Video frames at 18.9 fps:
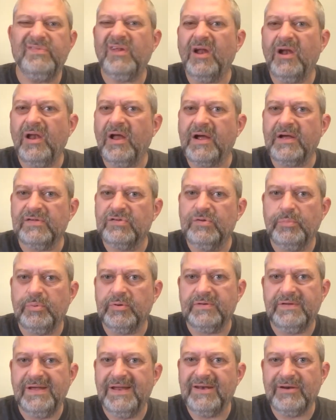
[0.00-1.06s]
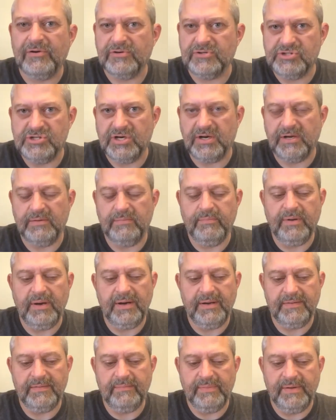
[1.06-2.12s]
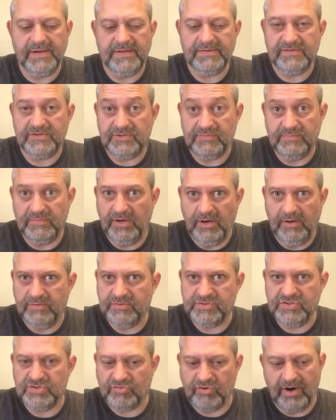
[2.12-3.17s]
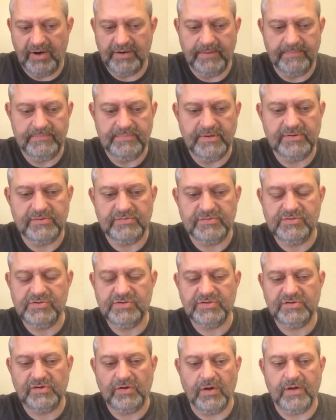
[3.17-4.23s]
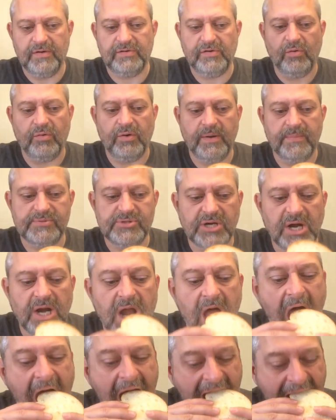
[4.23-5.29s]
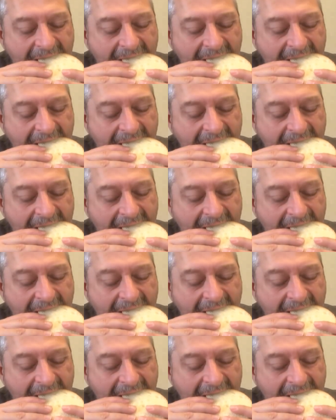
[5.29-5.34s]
not like a super tender chicken, but it's, you know, it's just ground up, or just torn up chicken.